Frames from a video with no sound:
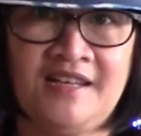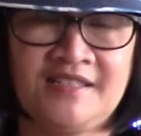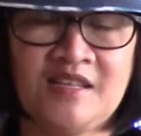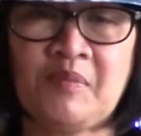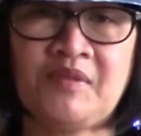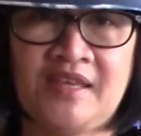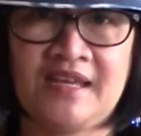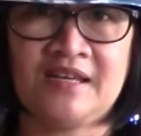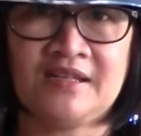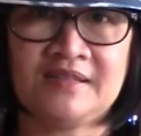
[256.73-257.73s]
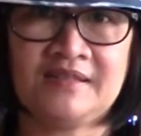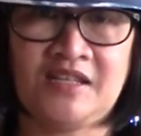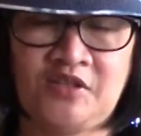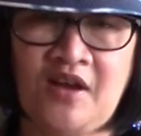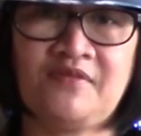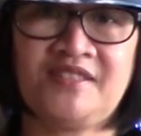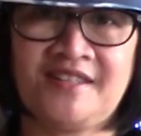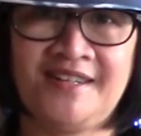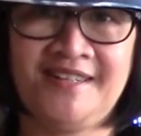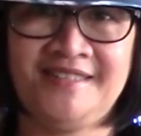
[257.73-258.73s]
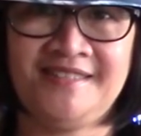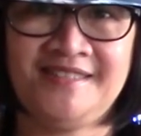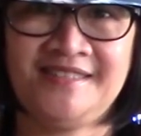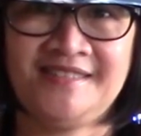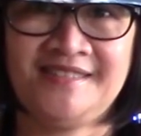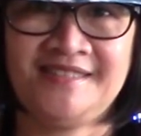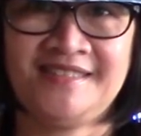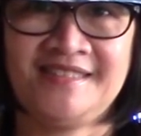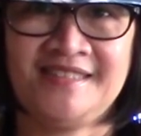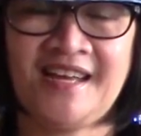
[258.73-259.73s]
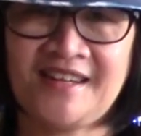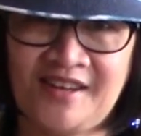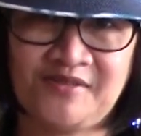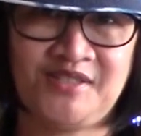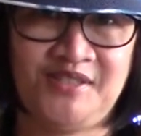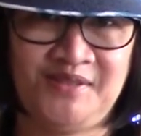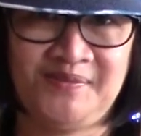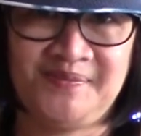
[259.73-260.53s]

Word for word: something that you have started. God loves you.